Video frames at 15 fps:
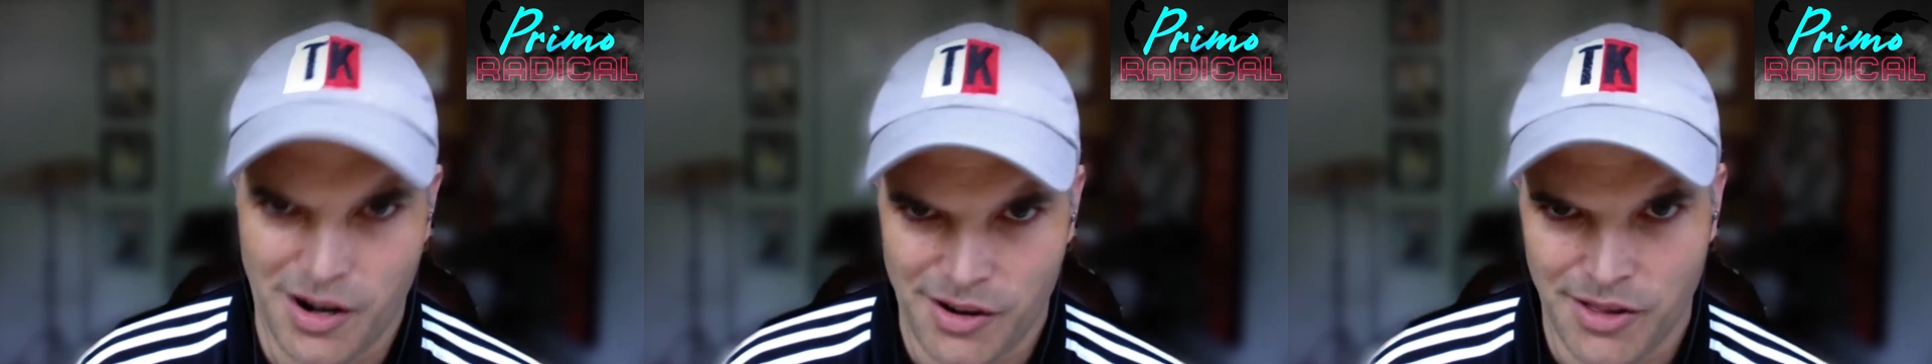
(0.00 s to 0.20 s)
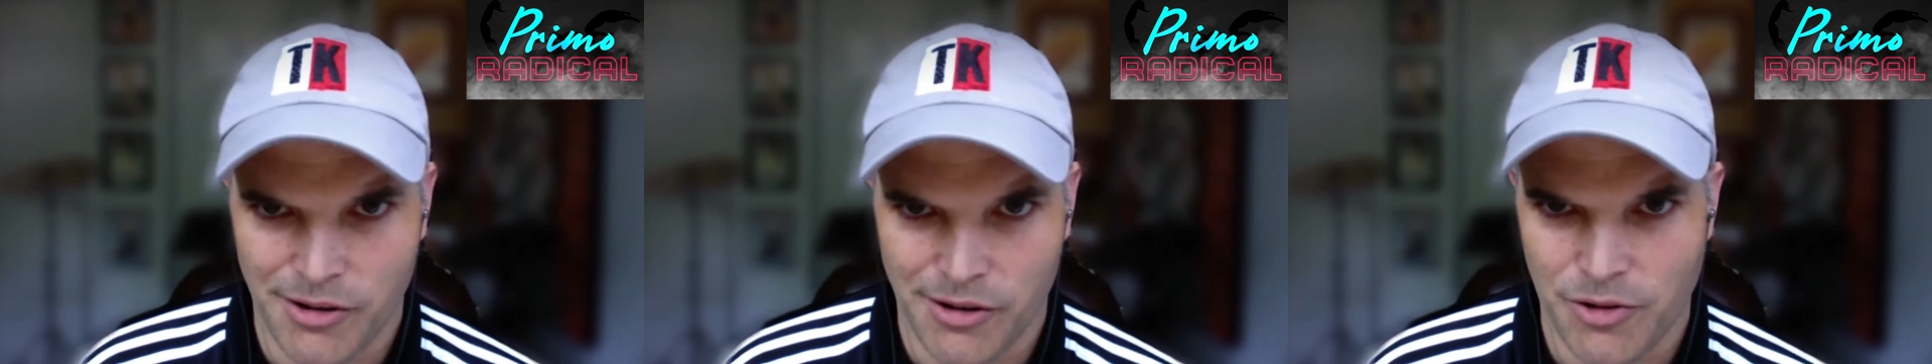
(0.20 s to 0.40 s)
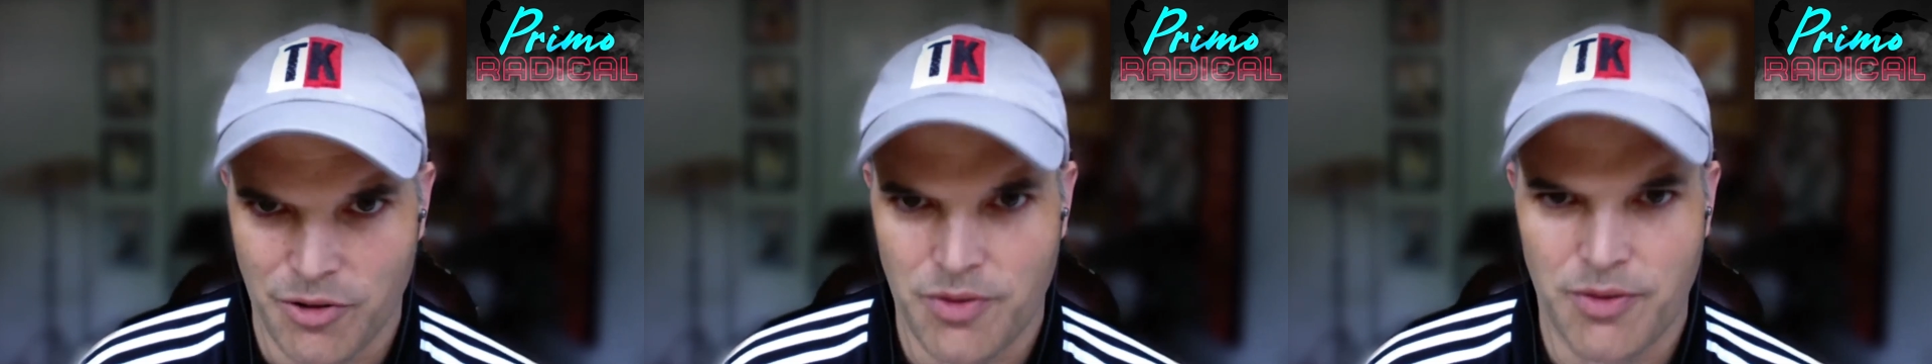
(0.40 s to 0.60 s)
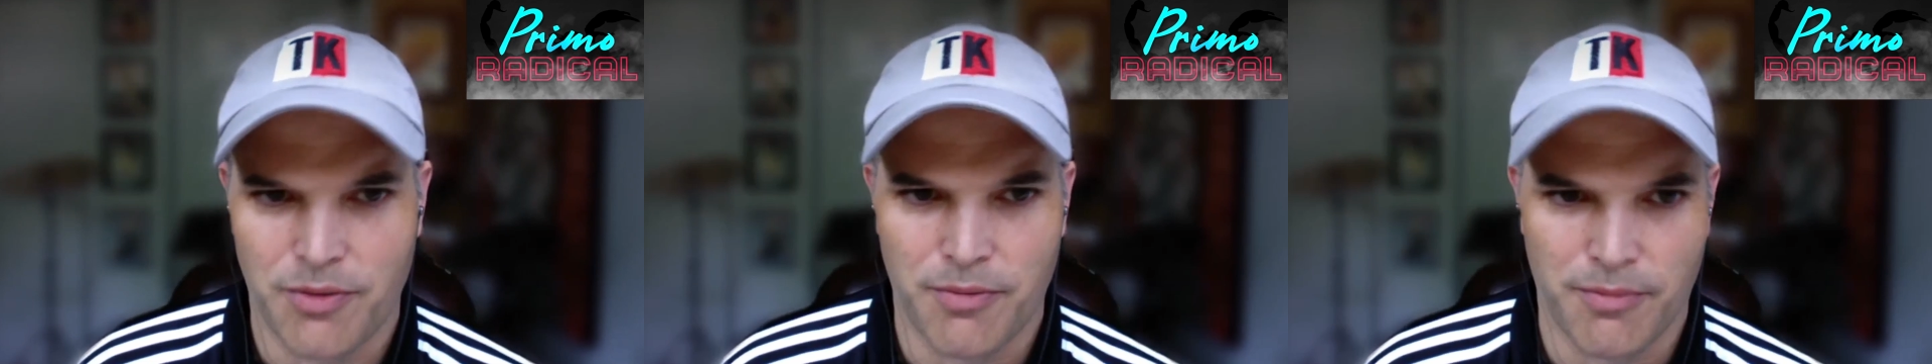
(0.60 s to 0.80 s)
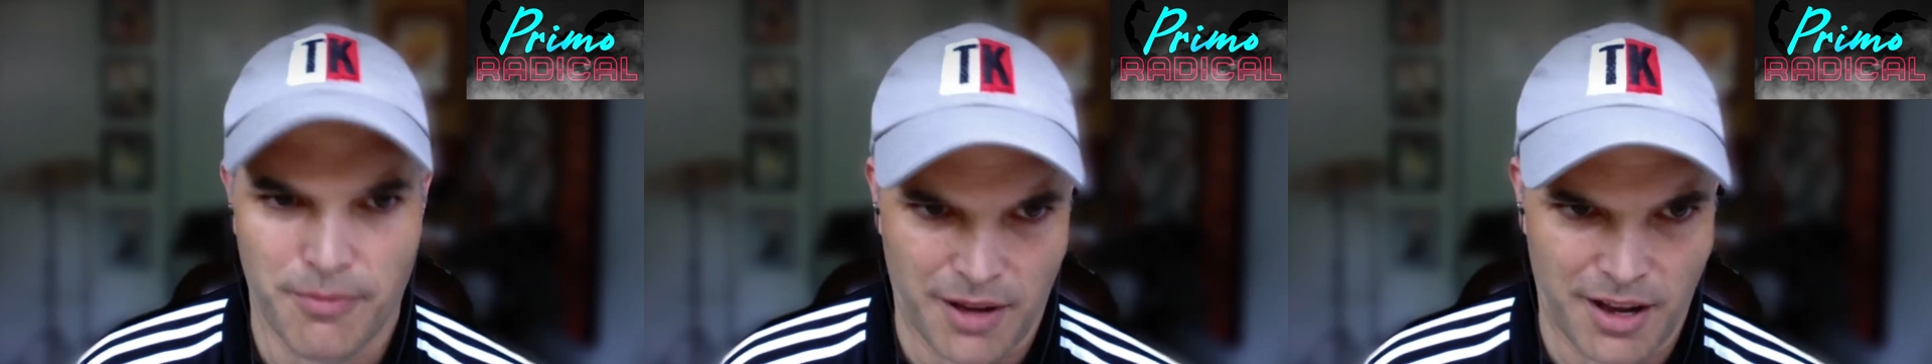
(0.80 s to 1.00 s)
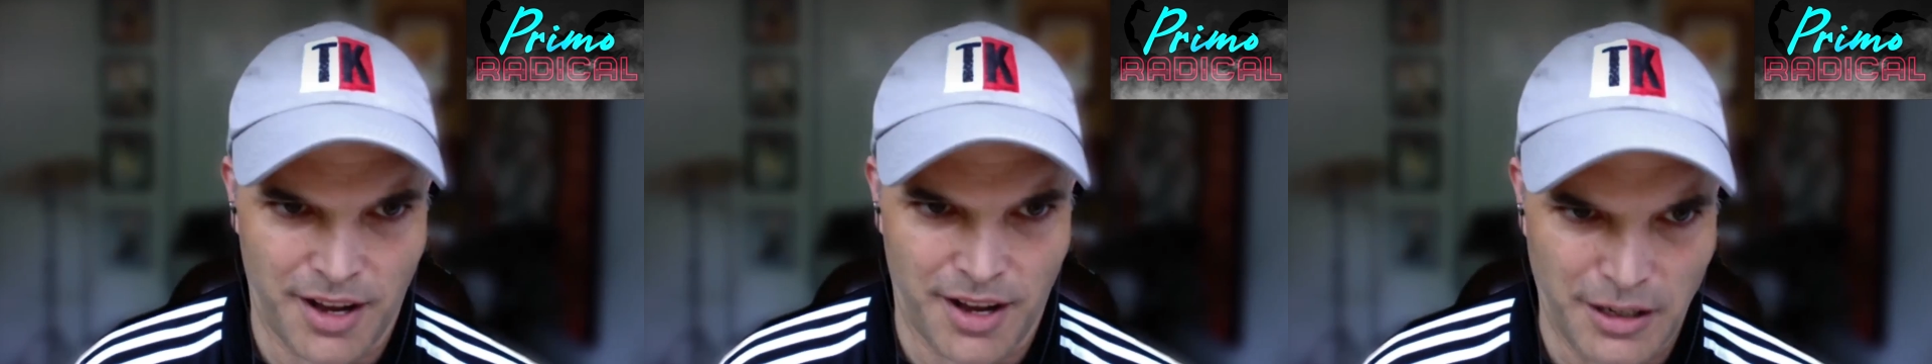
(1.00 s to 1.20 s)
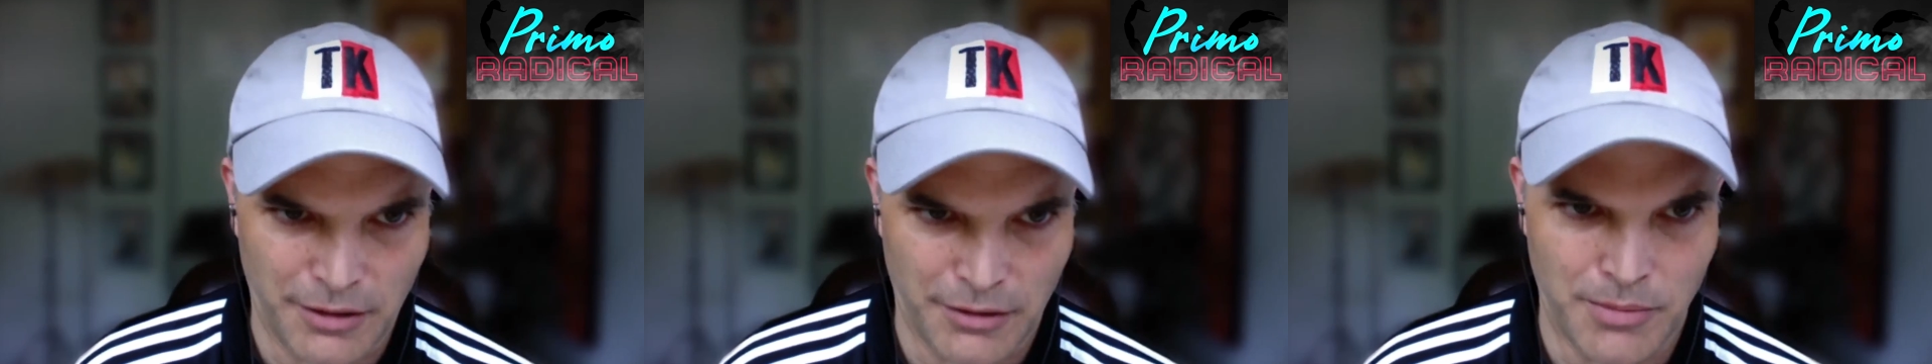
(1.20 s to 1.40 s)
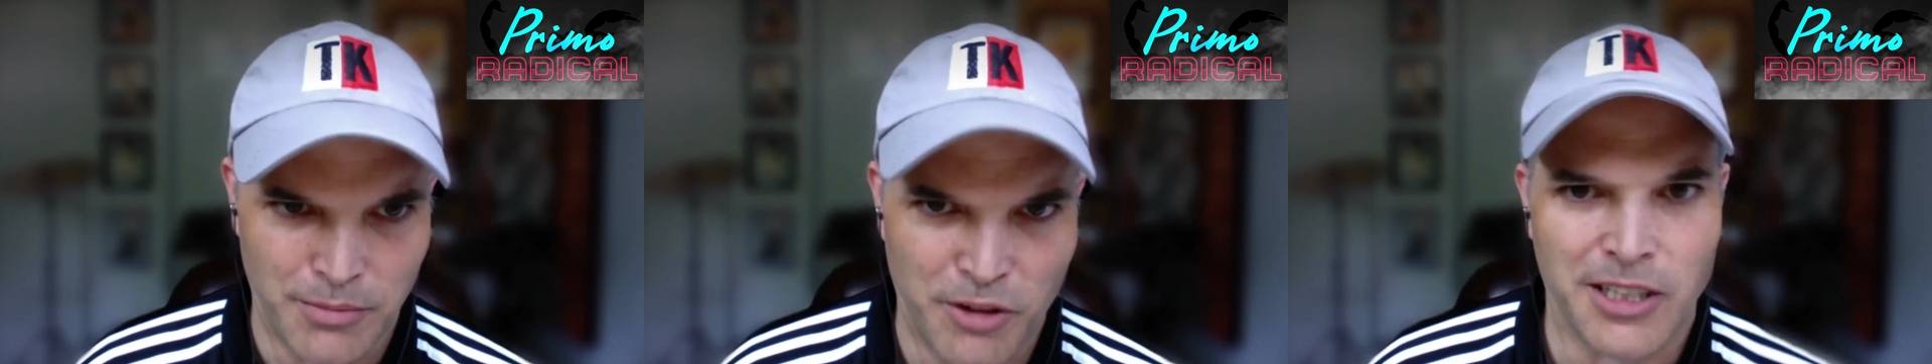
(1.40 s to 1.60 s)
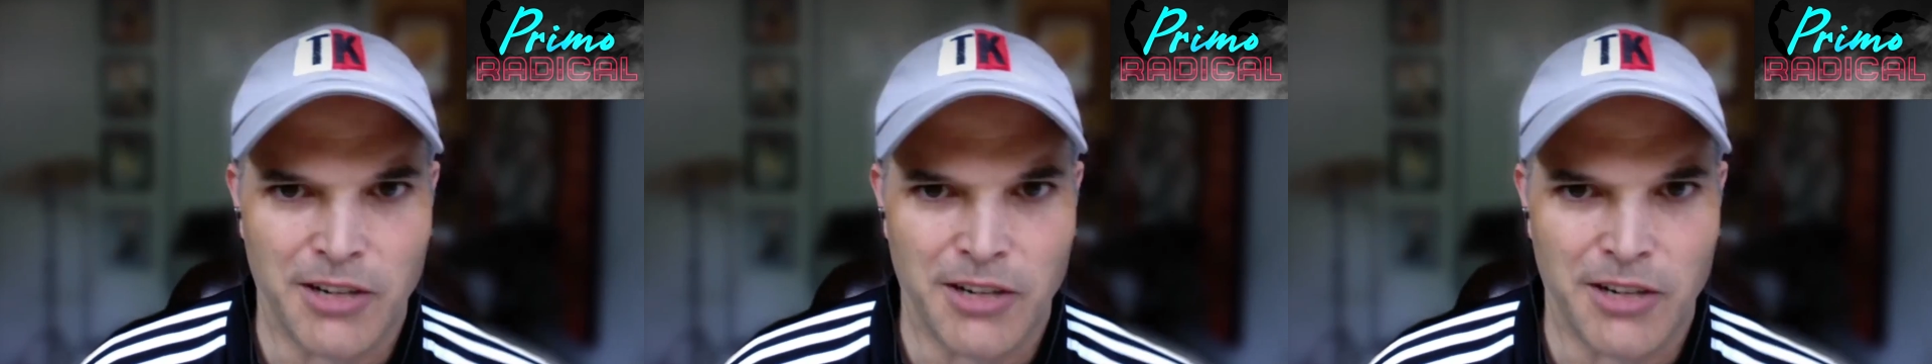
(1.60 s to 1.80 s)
there's kind of a movement